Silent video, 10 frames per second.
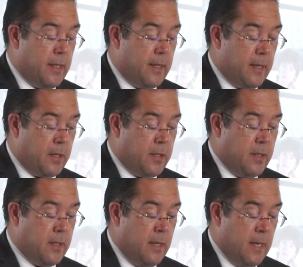
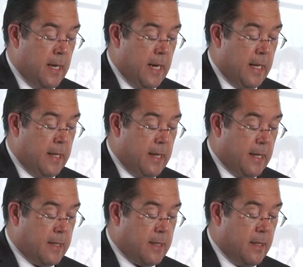attractions and
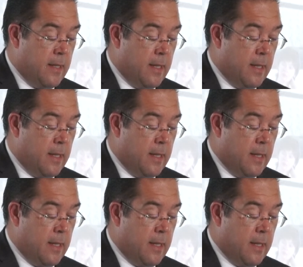acts